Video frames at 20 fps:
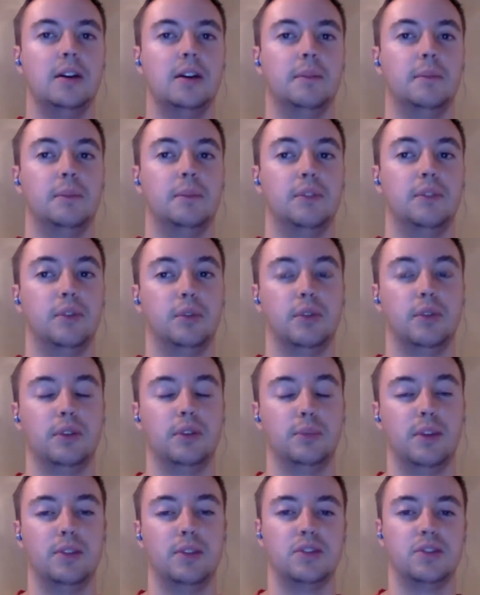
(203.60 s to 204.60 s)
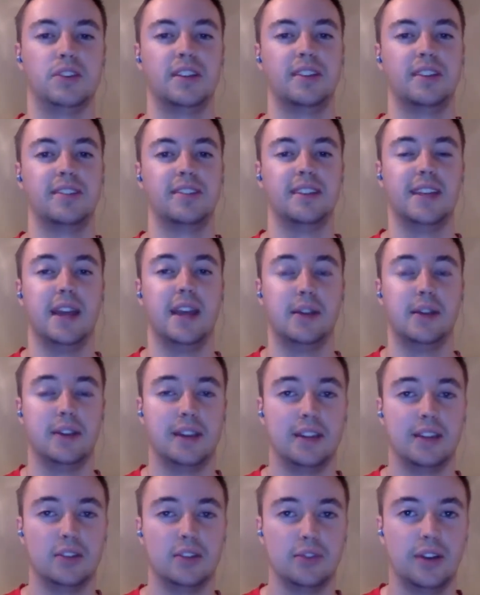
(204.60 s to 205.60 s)
So it'll be interesting to see how
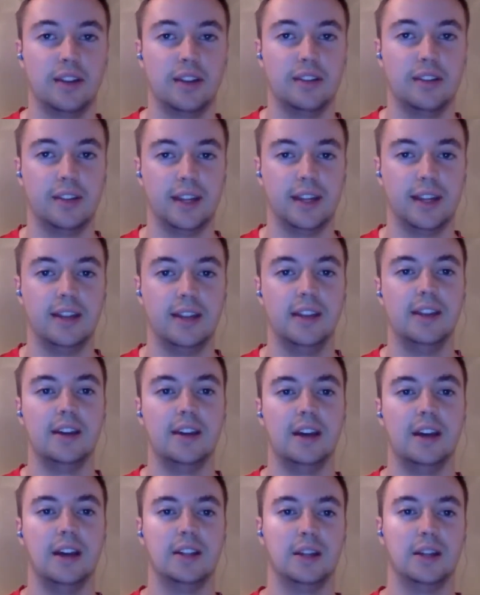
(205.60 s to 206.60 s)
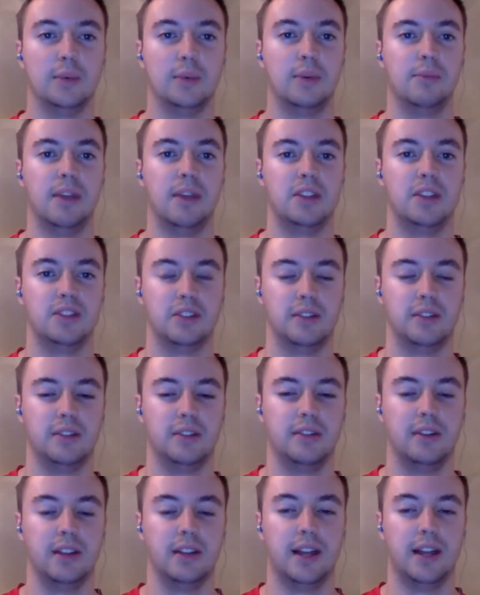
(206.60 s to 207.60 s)
that can translate. Like we've
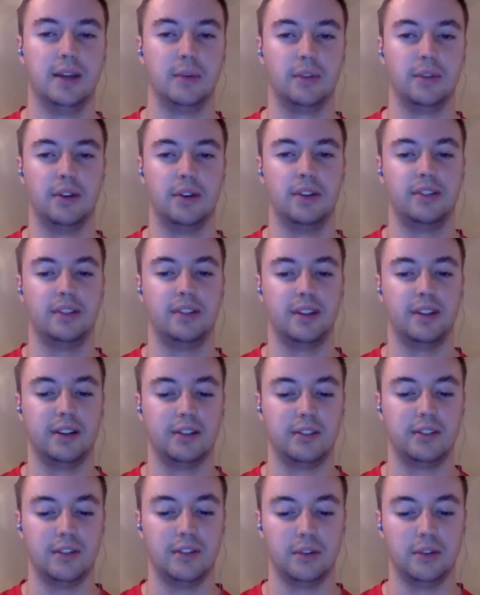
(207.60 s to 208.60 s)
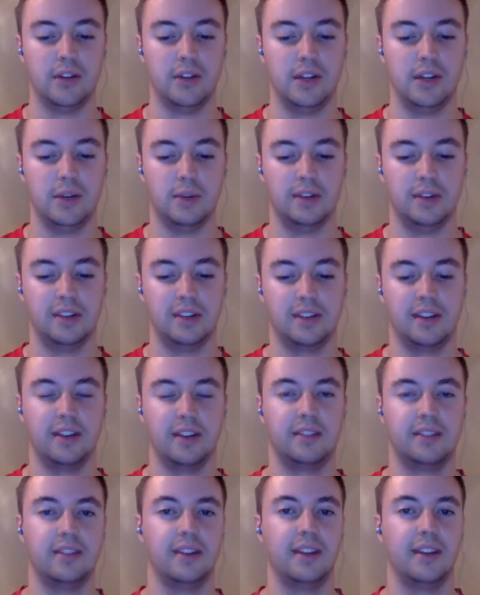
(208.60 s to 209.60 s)
mentioned a lot with Austin here too, we
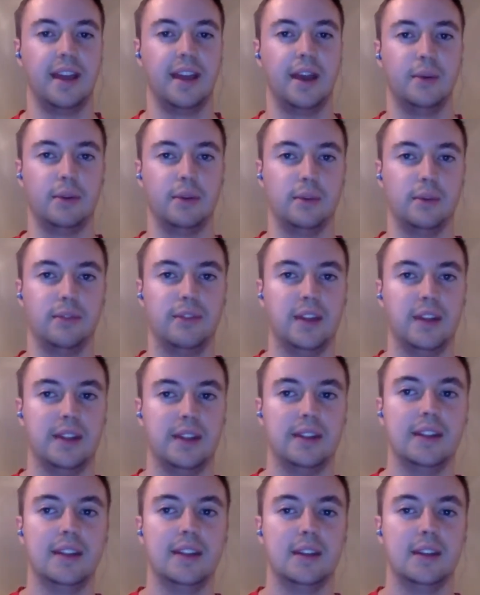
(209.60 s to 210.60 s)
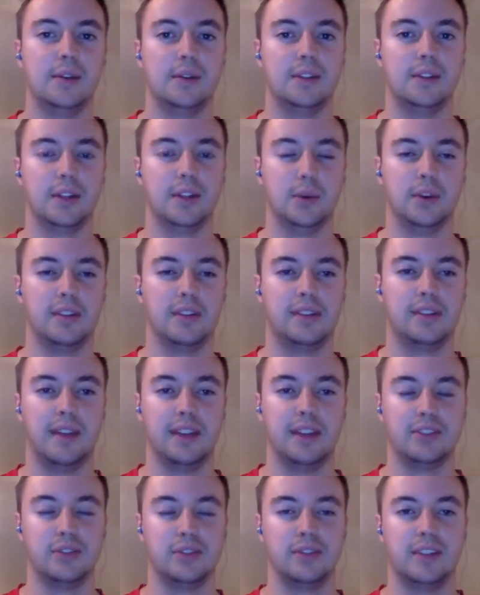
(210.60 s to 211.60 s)
discuss on how he would fit with the U.S.
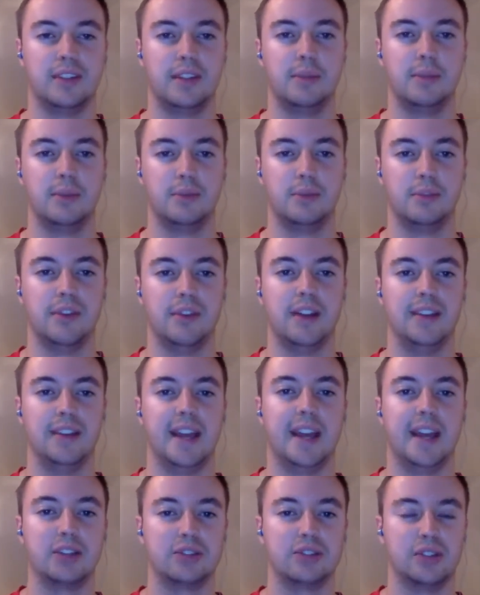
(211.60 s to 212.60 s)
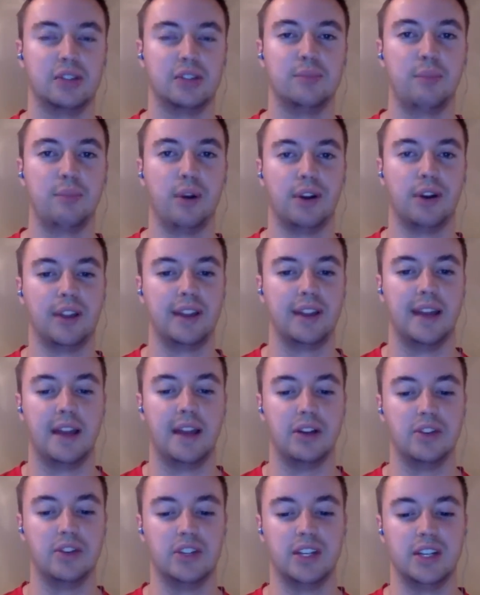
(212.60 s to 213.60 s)
national team. He'd provide the extra spark and
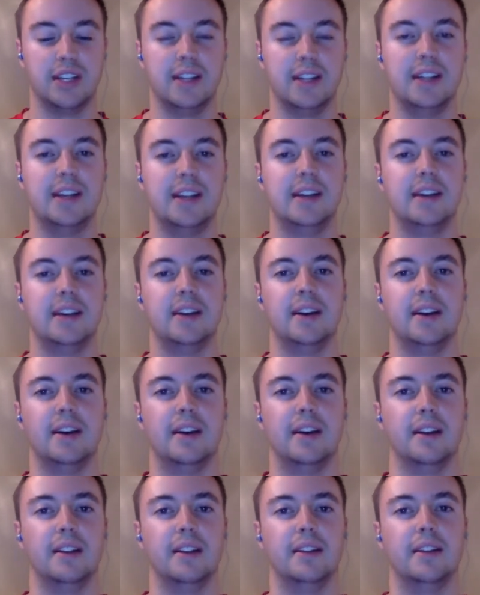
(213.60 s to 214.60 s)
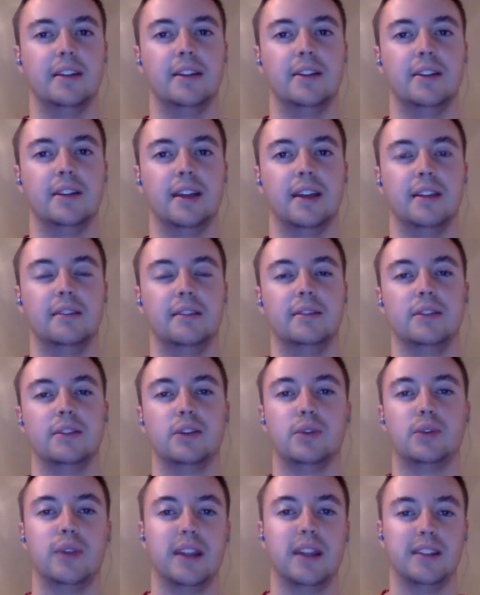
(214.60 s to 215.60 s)
energy, you know, that
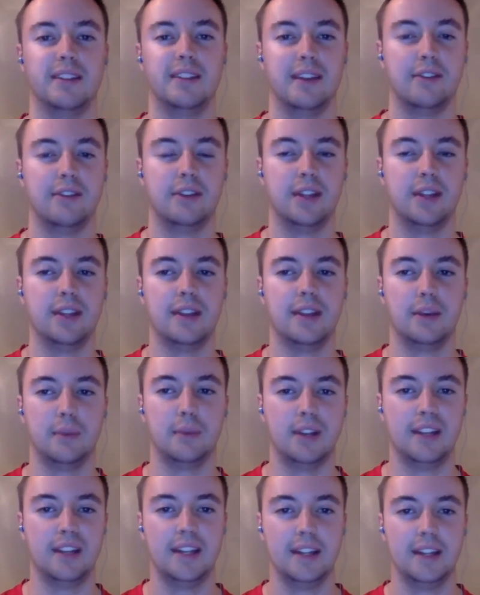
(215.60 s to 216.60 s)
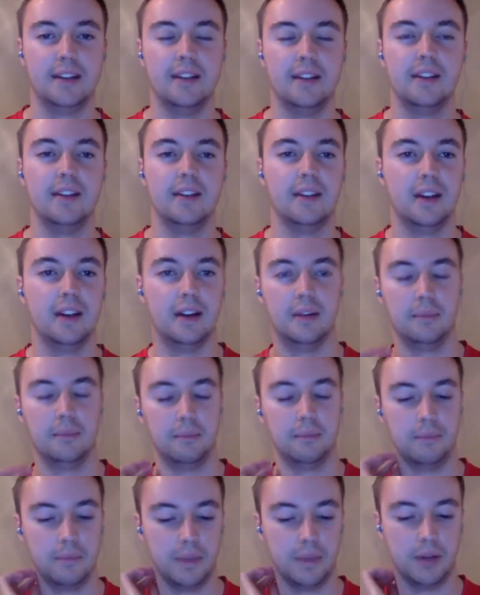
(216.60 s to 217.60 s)
creativity that we need. You
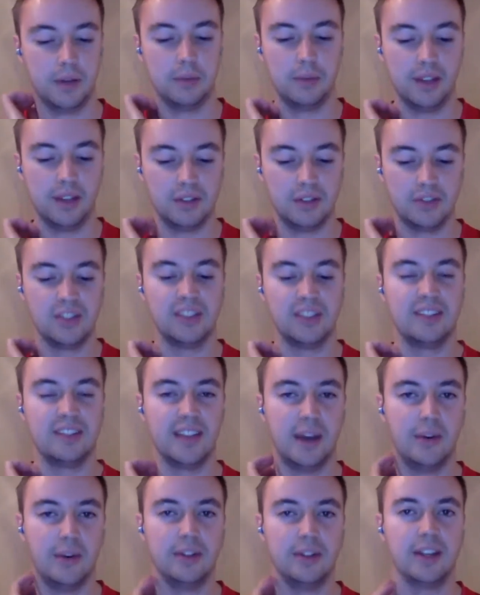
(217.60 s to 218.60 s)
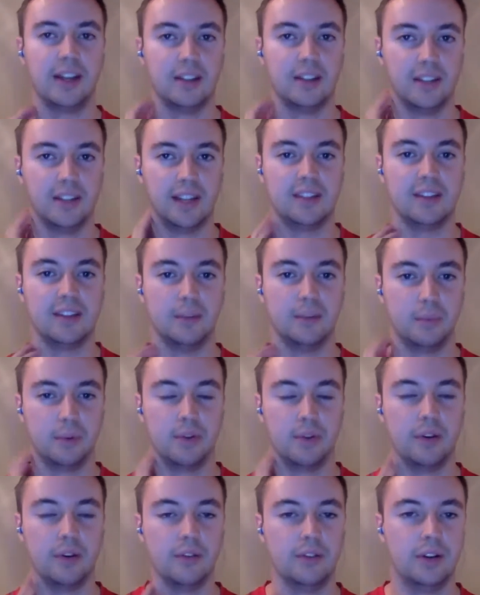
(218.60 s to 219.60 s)
know, it'd be interesting to see how he kind of links up
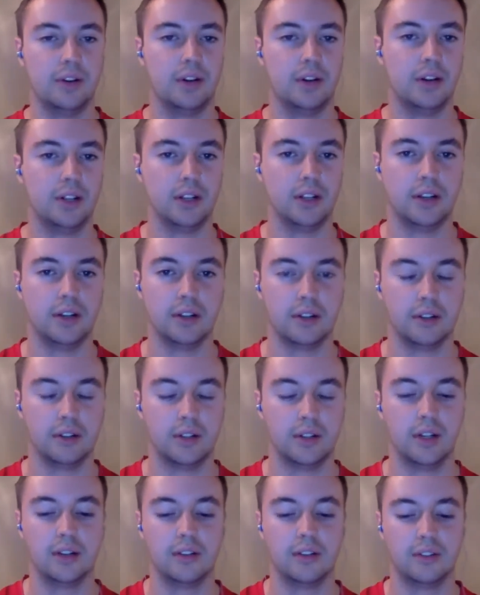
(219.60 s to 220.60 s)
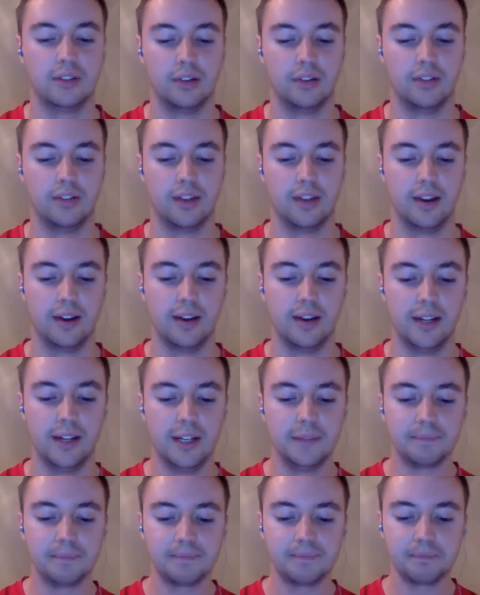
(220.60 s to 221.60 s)
with all of our youngsters there,
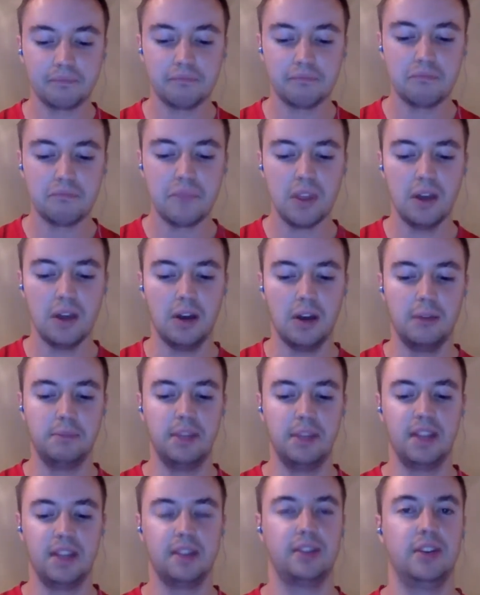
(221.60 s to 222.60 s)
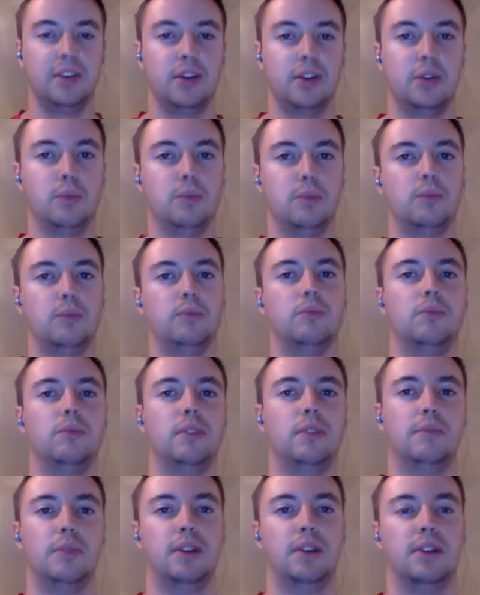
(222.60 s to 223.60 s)
because, you know,
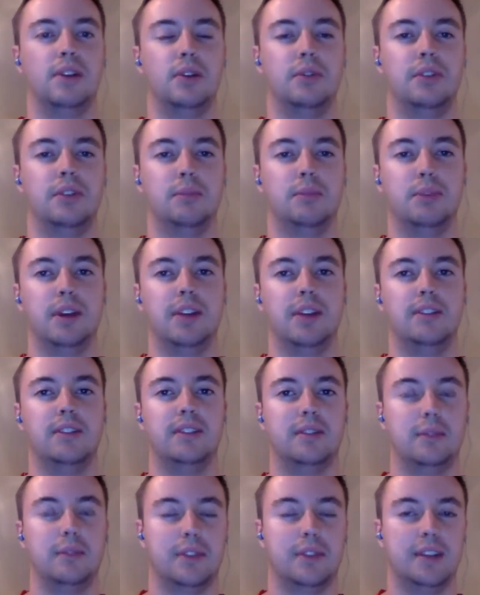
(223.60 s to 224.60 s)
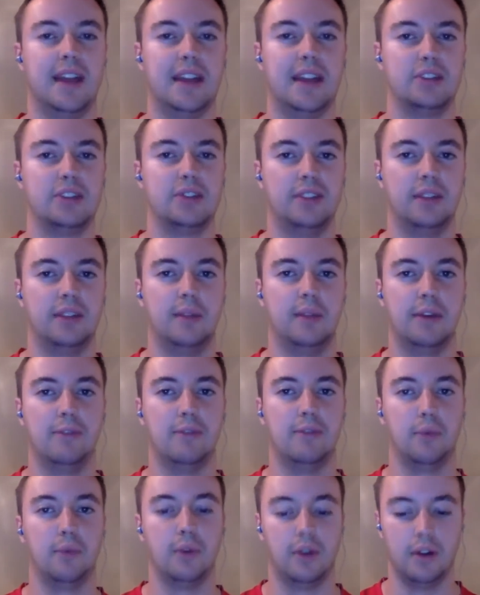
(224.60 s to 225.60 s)
we've been known to play as the national team that
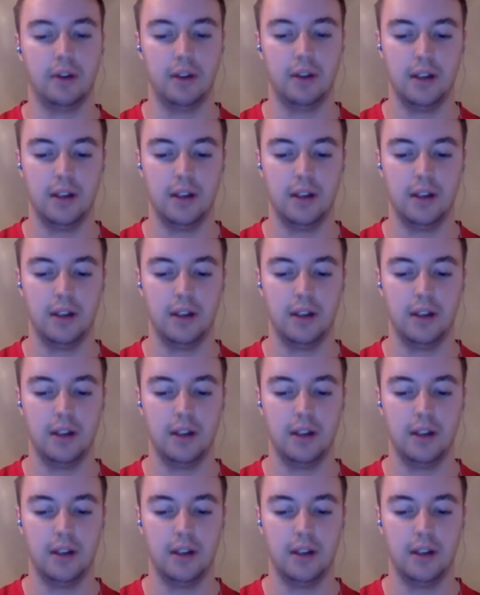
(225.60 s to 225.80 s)
4-4-3